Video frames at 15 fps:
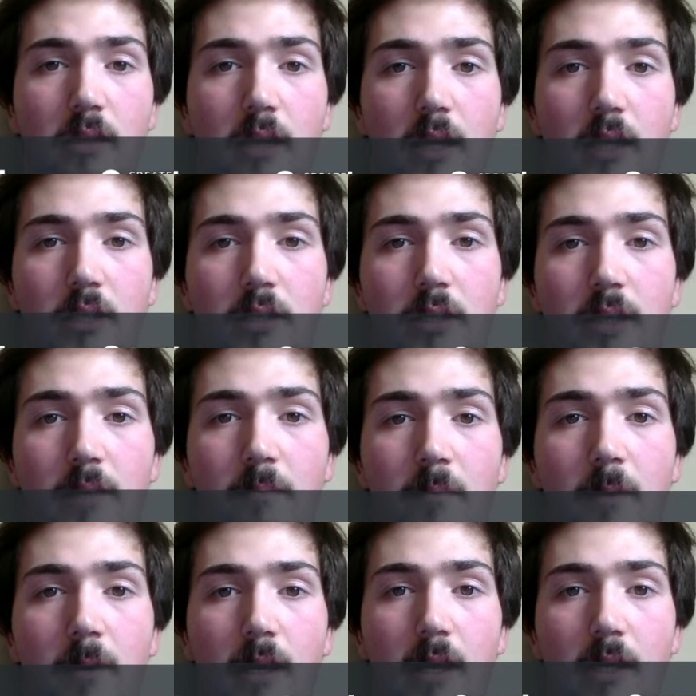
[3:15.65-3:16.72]

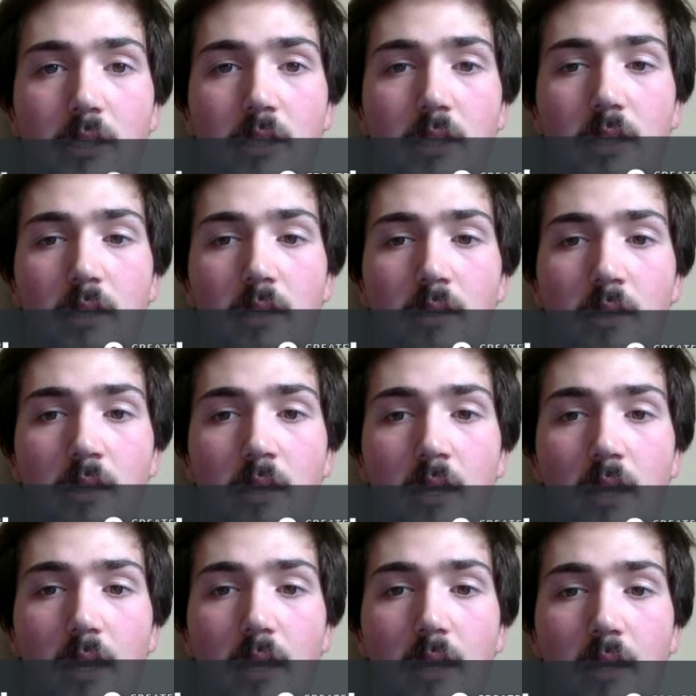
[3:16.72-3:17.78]
IgM, IgE,
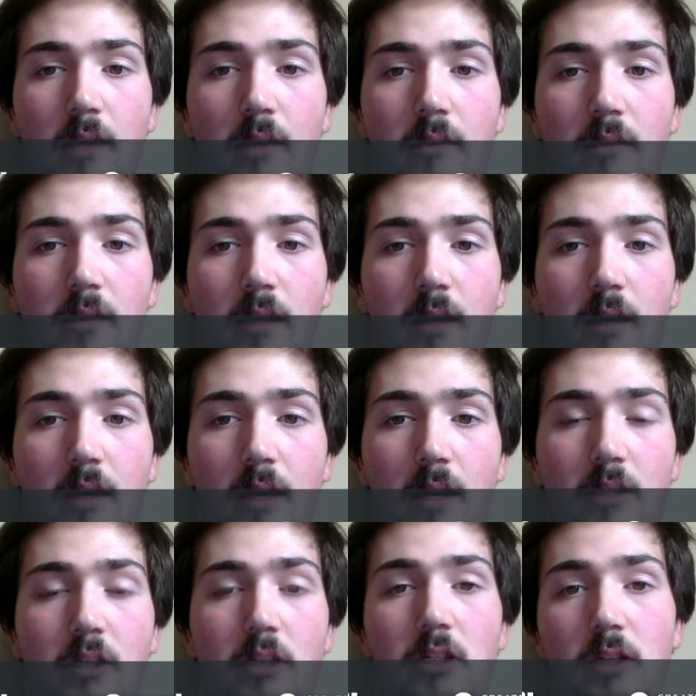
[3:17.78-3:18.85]
and
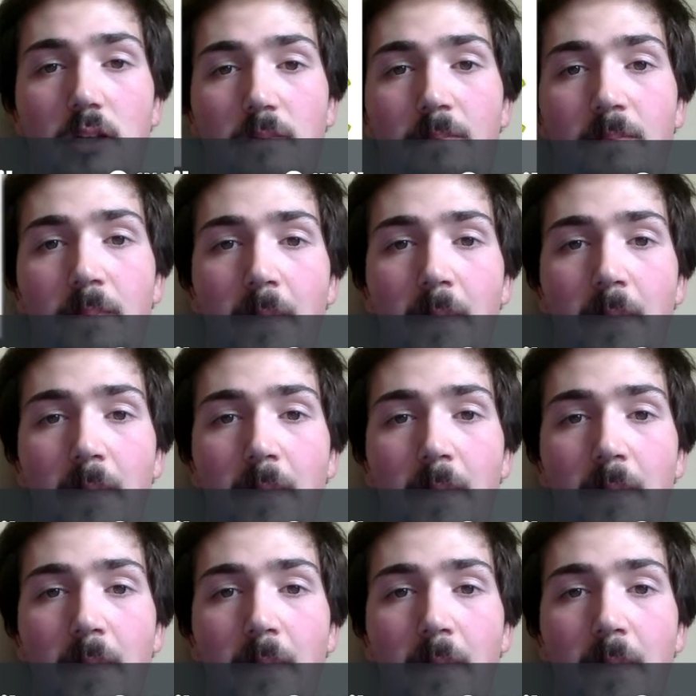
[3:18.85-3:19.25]
IgG,